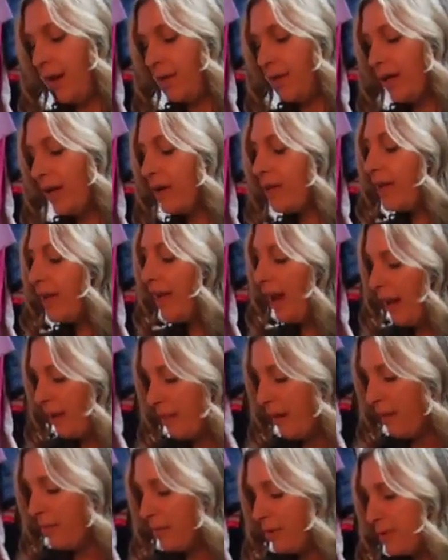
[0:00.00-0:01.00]
only are they
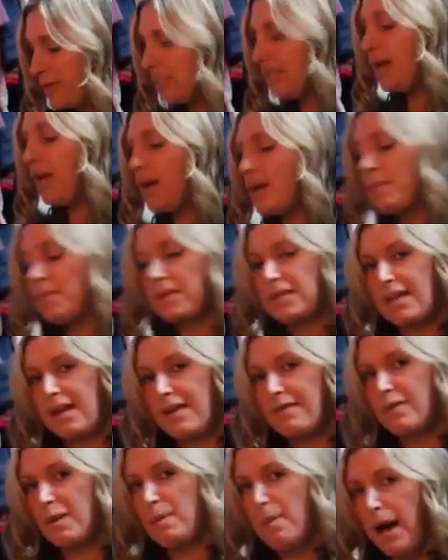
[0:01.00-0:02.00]
combat boots, but they
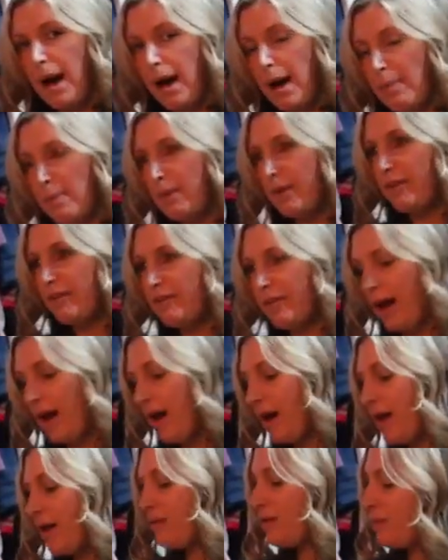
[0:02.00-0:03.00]
have the pop of
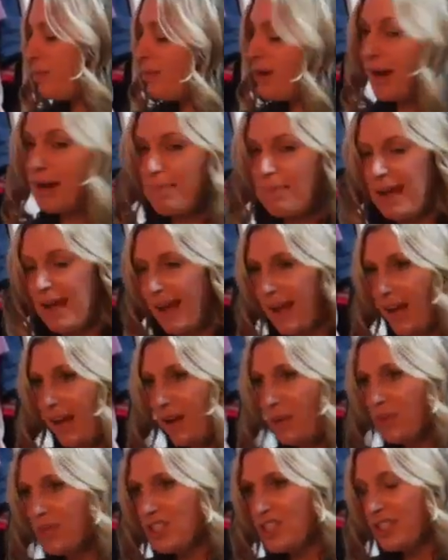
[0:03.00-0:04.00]
uh, the bright
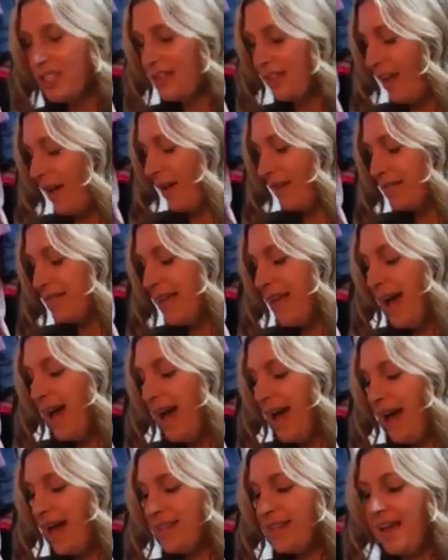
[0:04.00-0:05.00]
pink, which she loves,
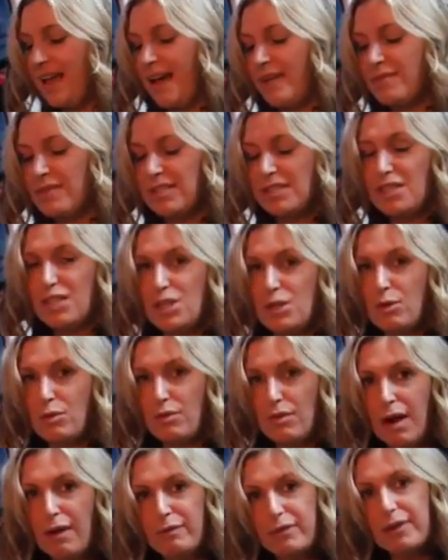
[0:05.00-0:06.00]
and they have this cute
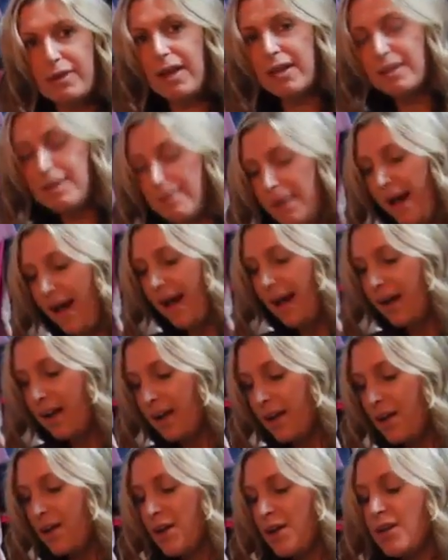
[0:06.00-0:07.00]
ruffle on the
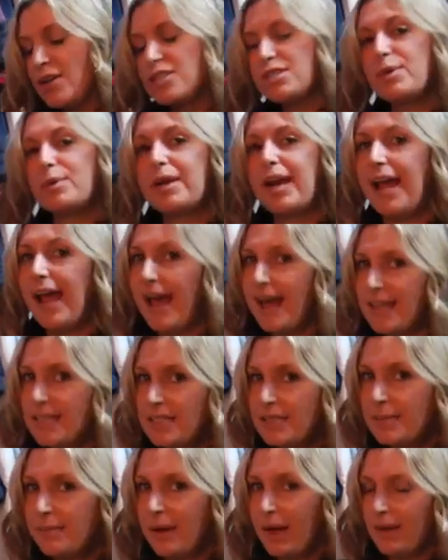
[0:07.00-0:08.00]
back. So when I
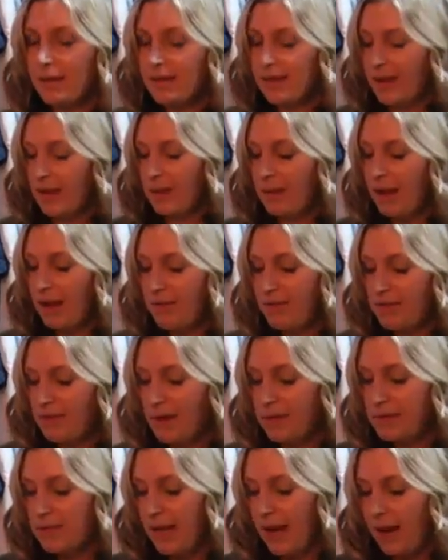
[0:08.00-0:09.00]
asked about them, I
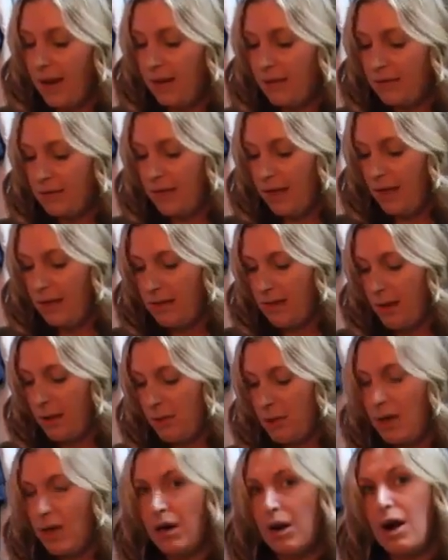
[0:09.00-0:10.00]
found out that they
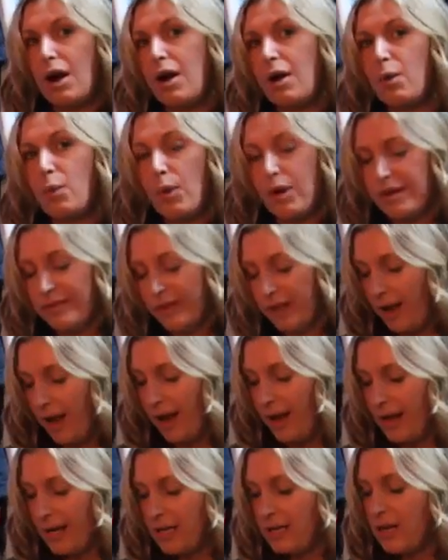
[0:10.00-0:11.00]
were one of a
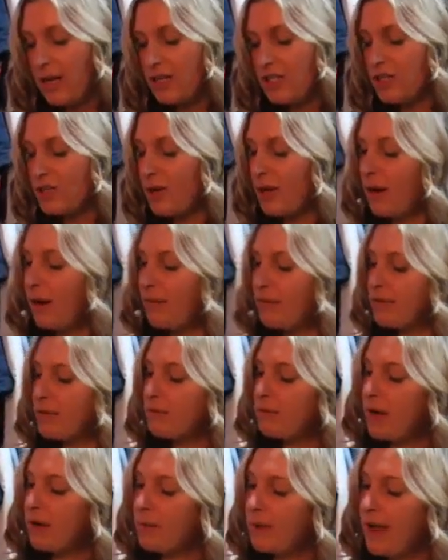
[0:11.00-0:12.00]
kind, straight off the
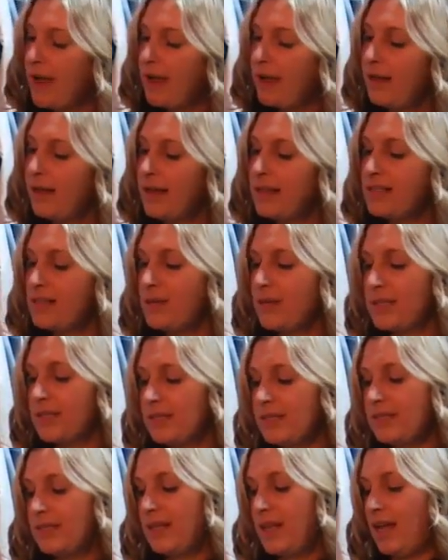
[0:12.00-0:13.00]
runway. As you can
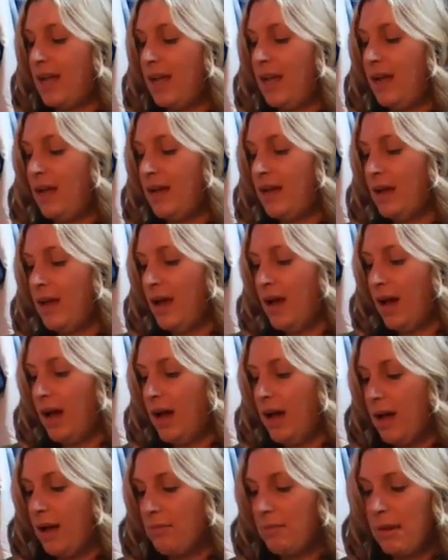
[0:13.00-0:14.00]
see,
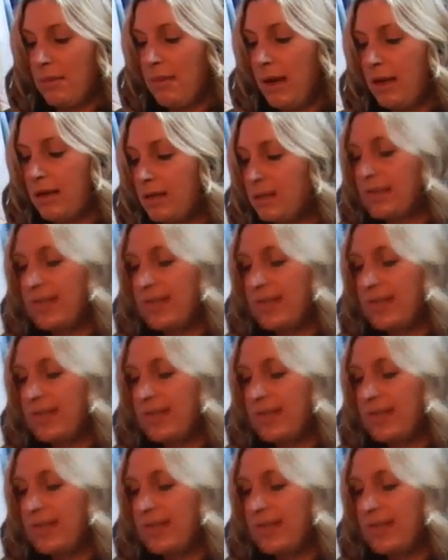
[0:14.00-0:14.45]
um, a model